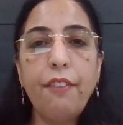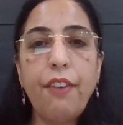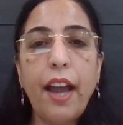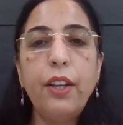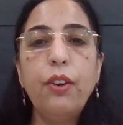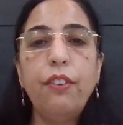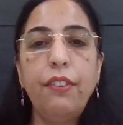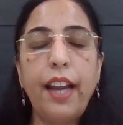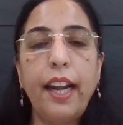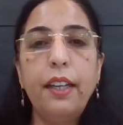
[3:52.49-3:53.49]
value of
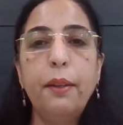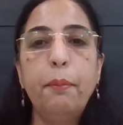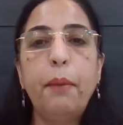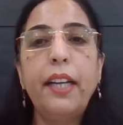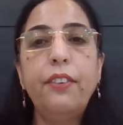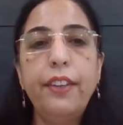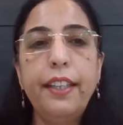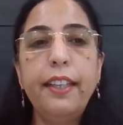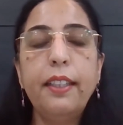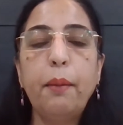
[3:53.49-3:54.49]
land by
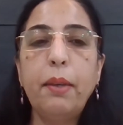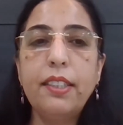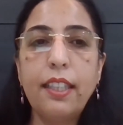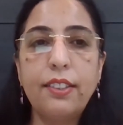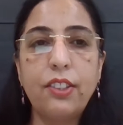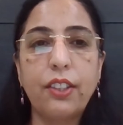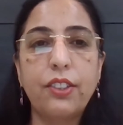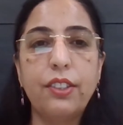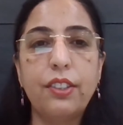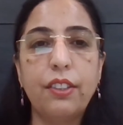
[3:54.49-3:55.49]
treating them as
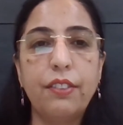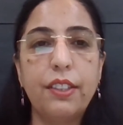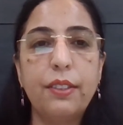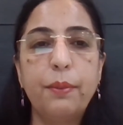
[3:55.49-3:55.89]
construction service.